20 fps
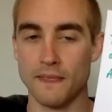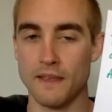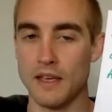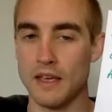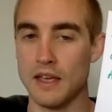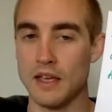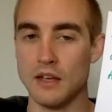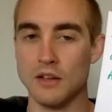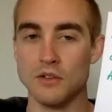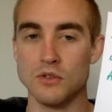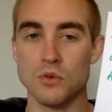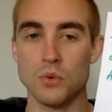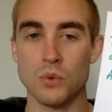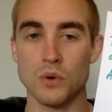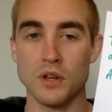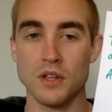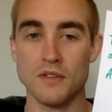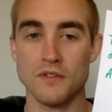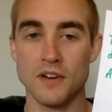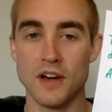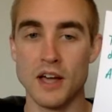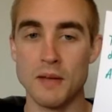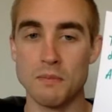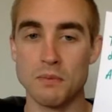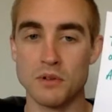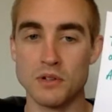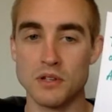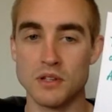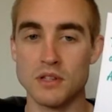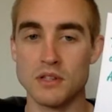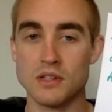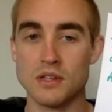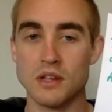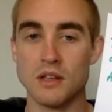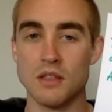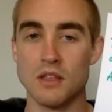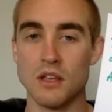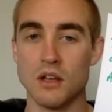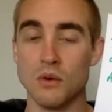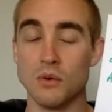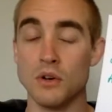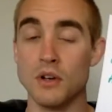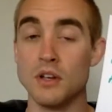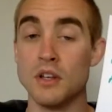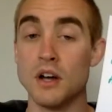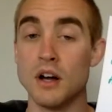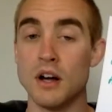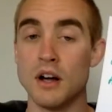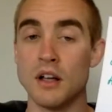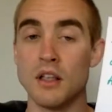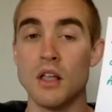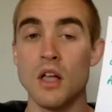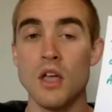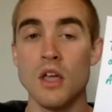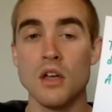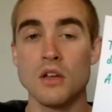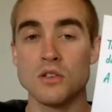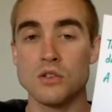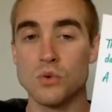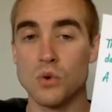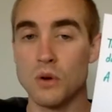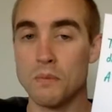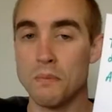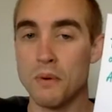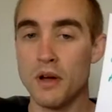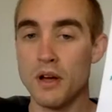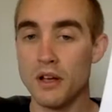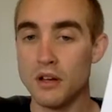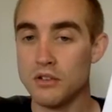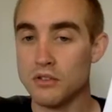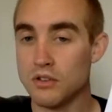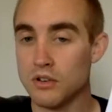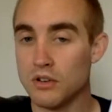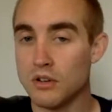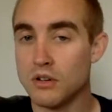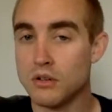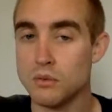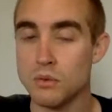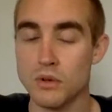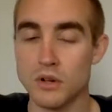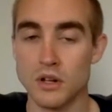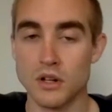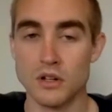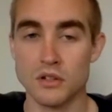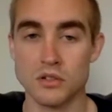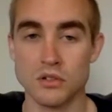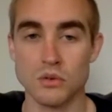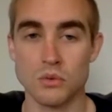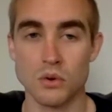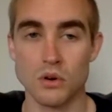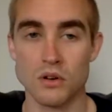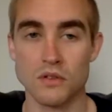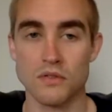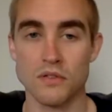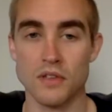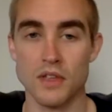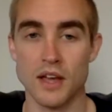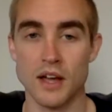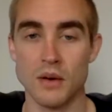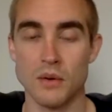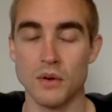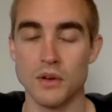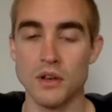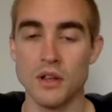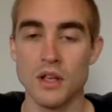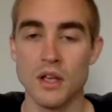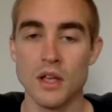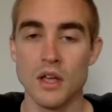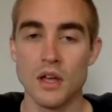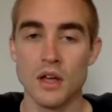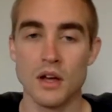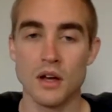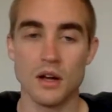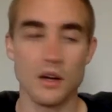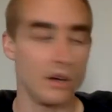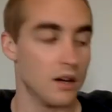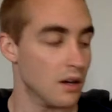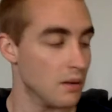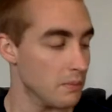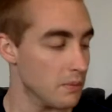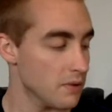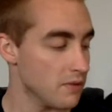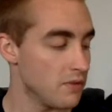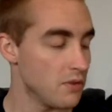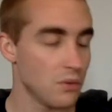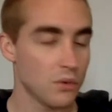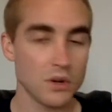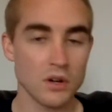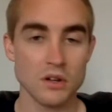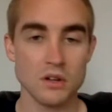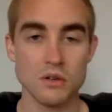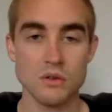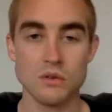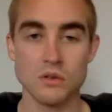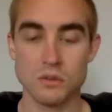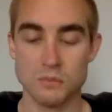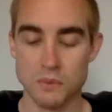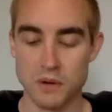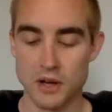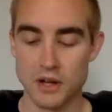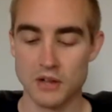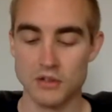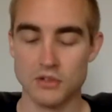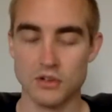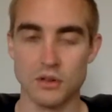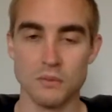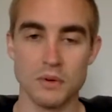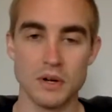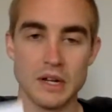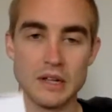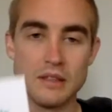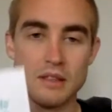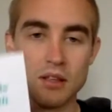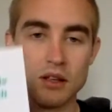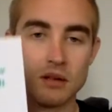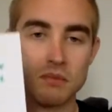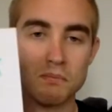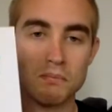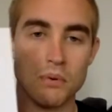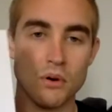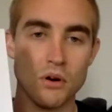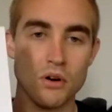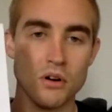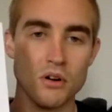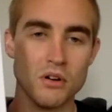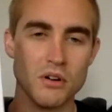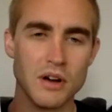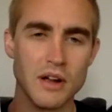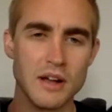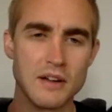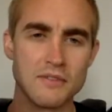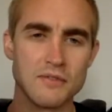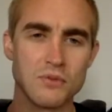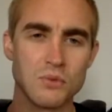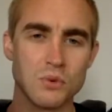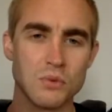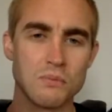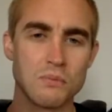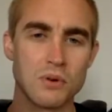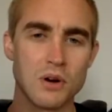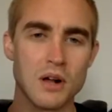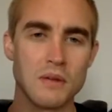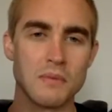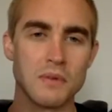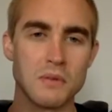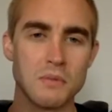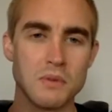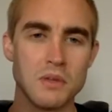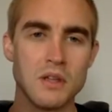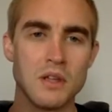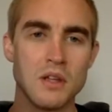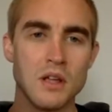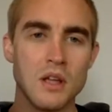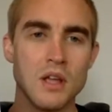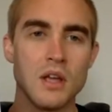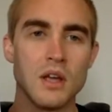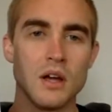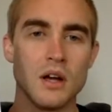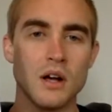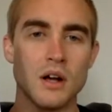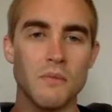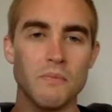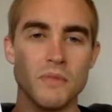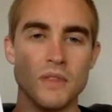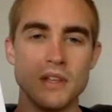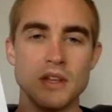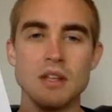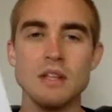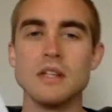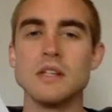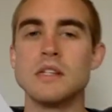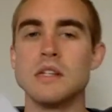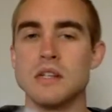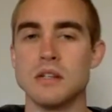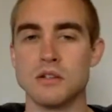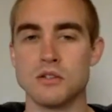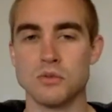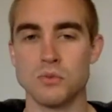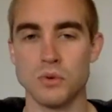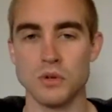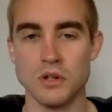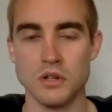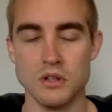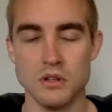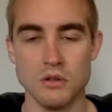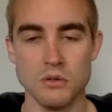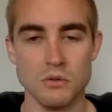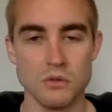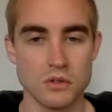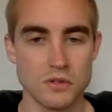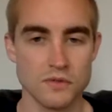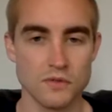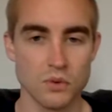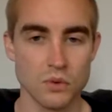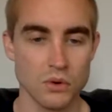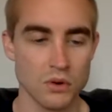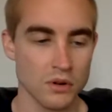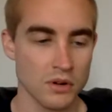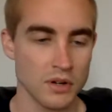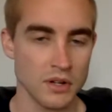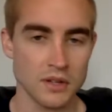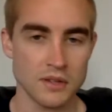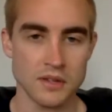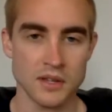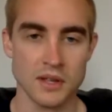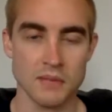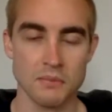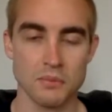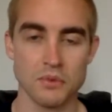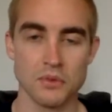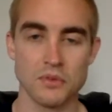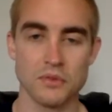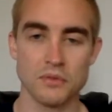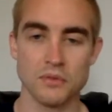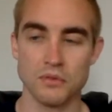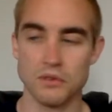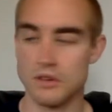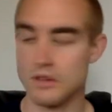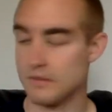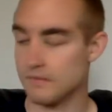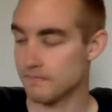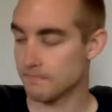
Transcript: and 25% say they own a dog. So a pie chart would also work for that one, if you wanted to use a pie chart. But I think a bar graph would probably be the easiest one to use for example 3.